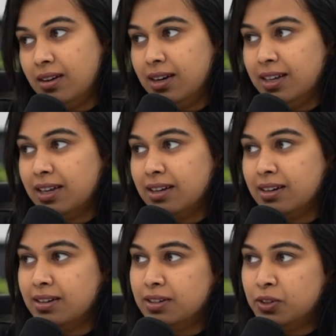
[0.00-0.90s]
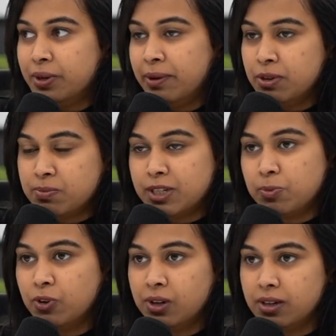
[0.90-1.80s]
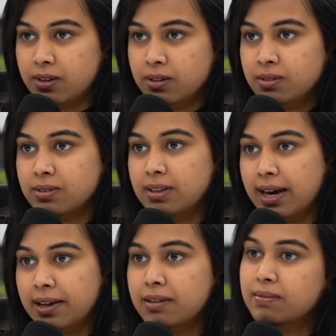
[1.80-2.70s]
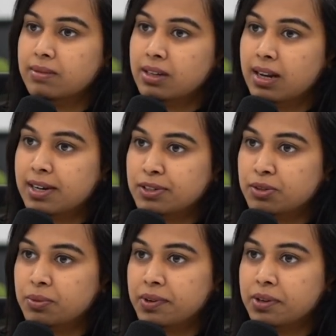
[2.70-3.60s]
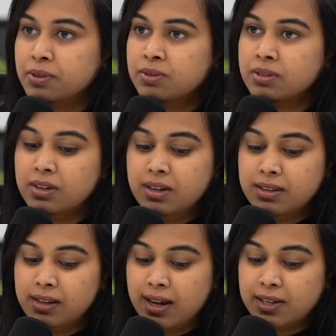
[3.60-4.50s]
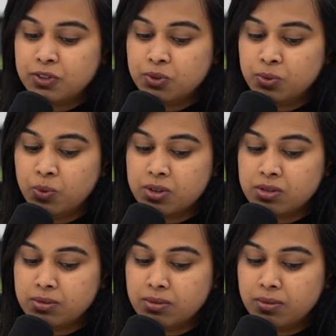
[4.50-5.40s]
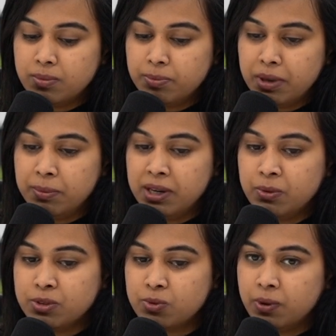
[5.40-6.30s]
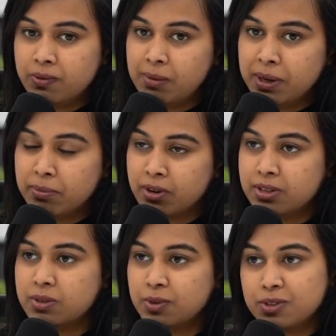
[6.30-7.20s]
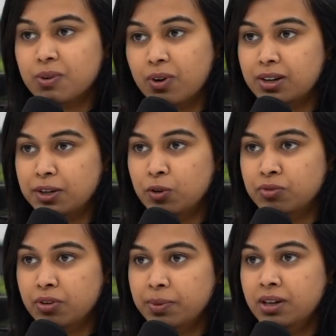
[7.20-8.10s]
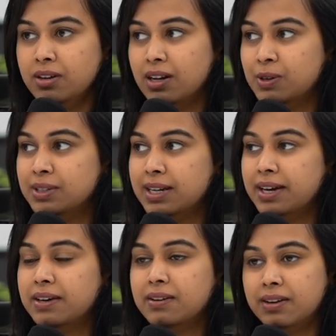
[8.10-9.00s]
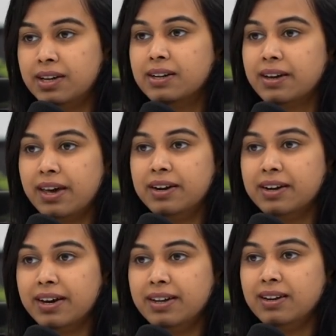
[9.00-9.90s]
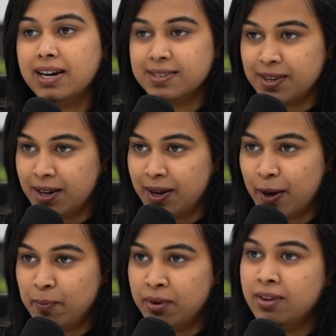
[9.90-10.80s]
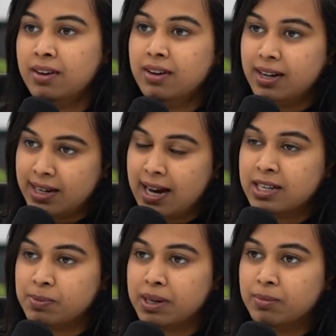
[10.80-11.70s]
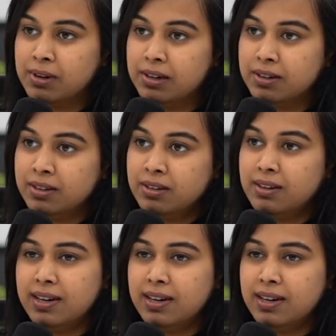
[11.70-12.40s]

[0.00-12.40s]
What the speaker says: I think today was much more clearer than the last 2 videos. The last 2 was, maybe it was overwhelming because it was all new for me. Now that I hear it again and again as a recap, it has become clearer.